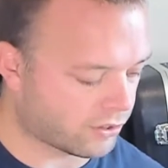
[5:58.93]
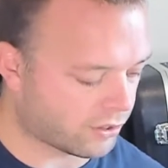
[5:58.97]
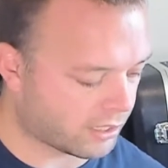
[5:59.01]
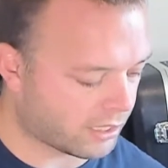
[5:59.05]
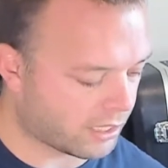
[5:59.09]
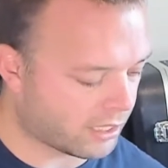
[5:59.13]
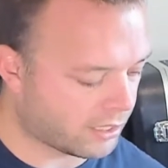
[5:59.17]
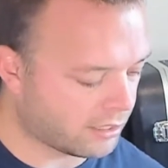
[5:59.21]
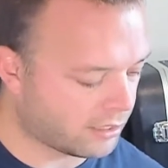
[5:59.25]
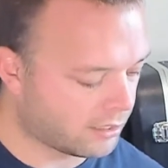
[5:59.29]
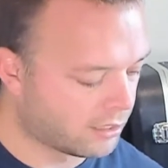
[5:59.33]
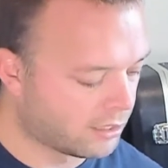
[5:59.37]

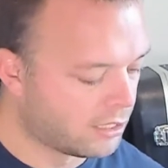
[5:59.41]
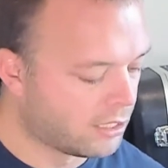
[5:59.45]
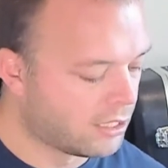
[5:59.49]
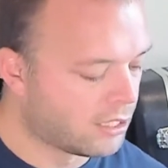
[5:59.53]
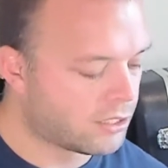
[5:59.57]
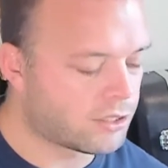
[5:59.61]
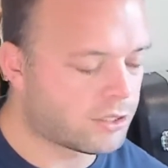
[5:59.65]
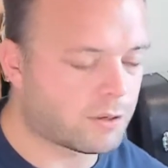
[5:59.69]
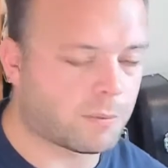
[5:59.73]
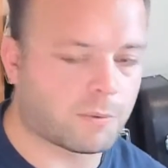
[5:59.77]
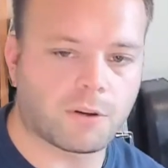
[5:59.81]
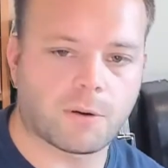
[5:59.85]
Okay,
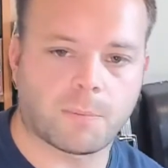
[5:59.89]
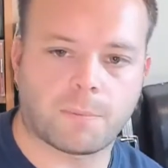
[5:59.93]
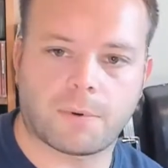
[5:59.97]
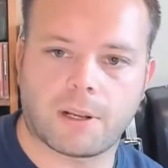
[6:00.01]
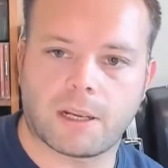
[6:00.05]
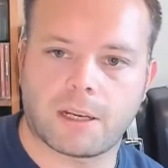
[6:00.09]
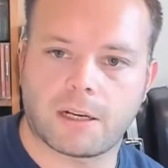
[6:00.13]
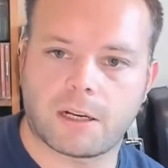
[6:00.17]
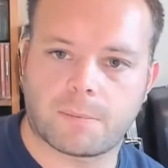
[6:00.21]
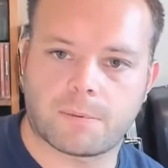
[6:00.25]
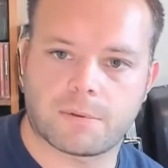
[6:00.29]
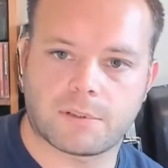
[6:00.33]
so when you're
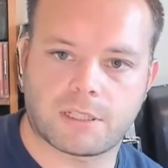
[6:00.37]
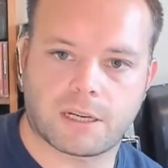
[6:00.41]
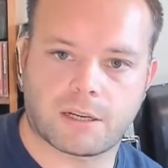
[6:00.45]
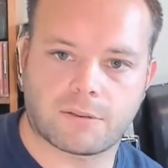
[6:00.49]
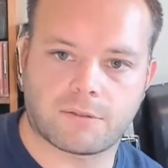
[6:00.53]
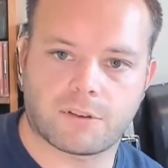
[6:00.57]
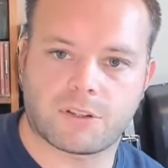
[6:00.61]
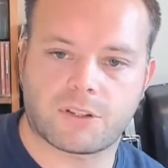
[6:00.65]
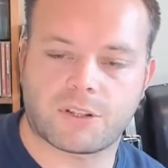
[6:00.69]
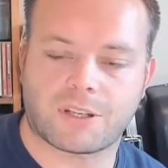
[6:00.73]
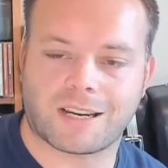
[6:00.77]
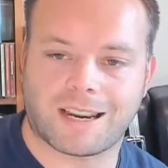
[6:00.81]
playing up and
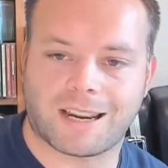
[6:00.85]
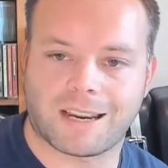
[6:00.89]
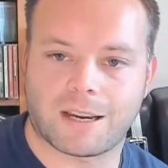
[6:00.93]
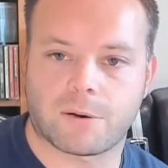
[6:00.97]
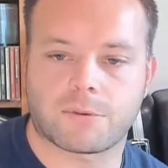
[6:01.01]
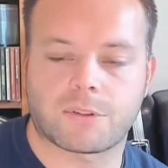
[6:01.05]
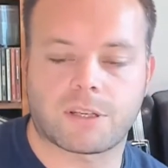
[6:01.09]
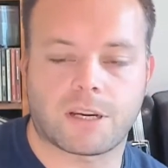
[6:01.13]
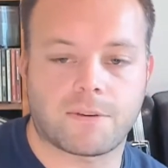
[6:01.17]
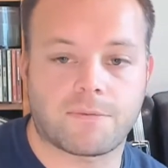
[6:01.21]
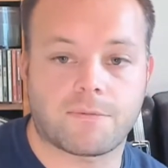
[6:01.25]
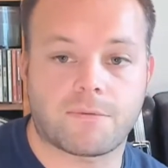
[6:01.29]
down your
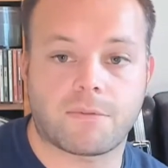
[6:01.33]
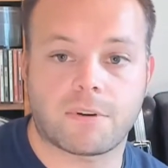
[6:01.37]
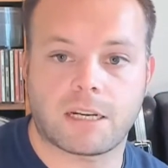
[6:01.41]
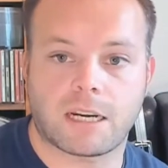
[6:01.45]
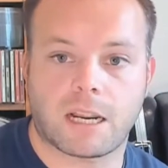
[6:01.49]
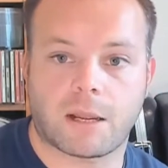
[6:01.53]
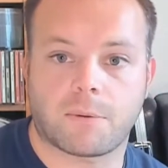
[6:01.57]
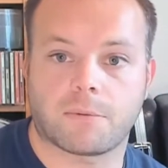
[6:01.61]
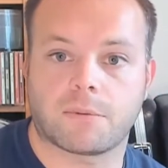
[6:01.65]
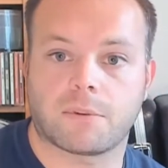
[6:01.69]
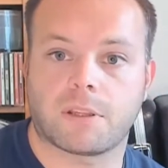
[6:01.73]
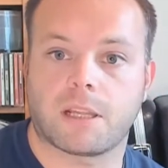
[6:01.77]
scales, every
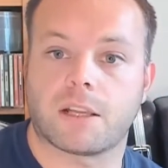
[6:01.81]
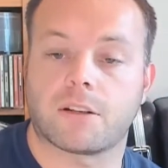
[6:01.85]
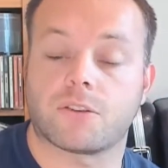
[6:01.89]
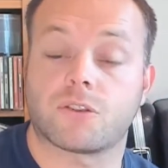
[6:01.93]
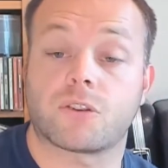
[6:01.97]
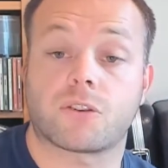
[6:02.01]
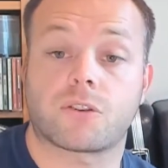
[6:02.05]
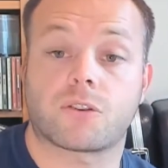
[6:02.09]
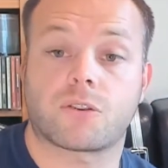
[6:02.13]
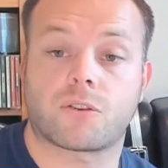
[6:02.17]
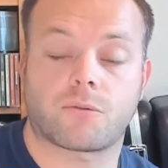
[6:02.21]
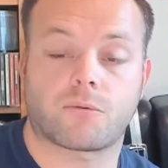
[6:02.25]
now and then
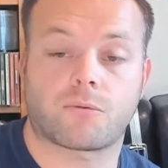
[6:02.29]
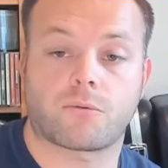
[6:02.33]
just